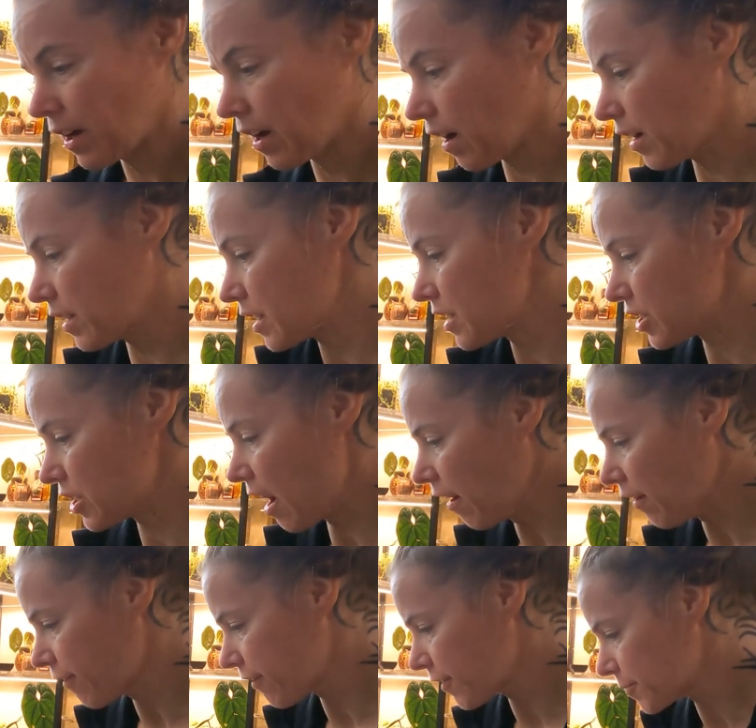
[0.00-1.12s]
on the
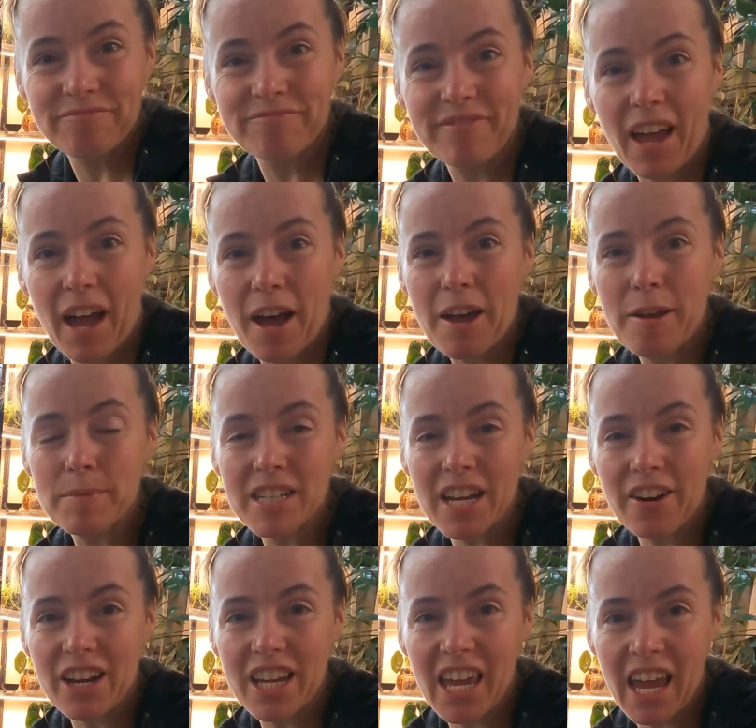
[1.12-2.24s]
shelf. I'm
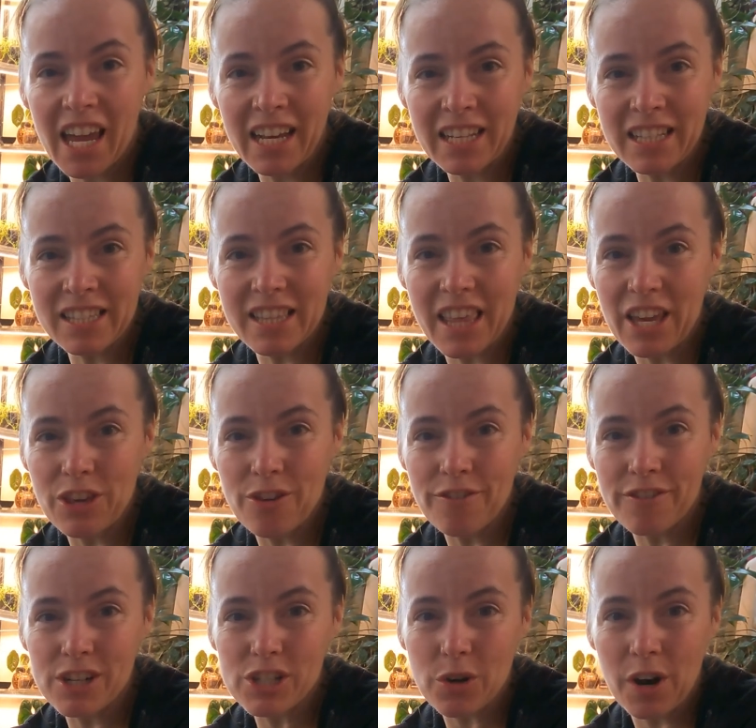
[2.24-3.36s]
Tara Gaines. Thank you
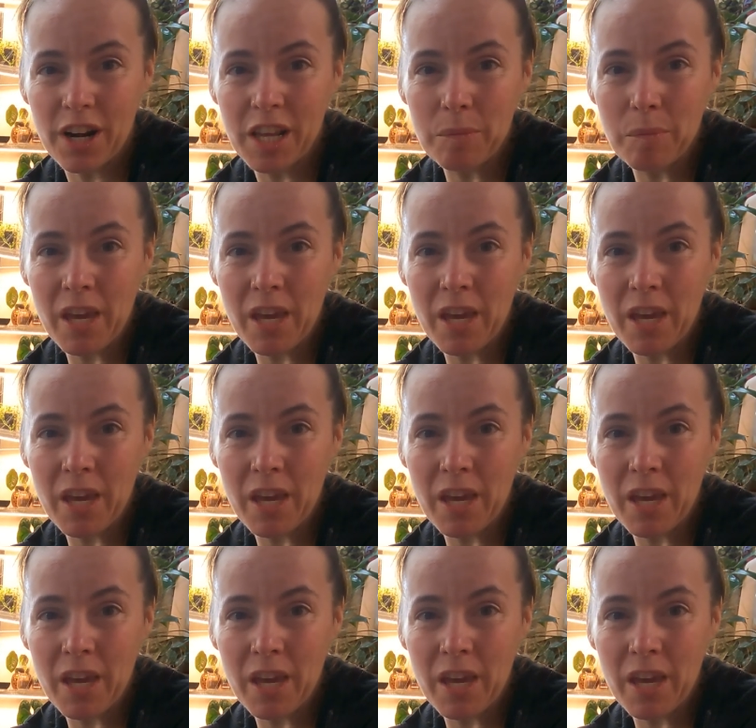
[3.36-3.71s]
for joining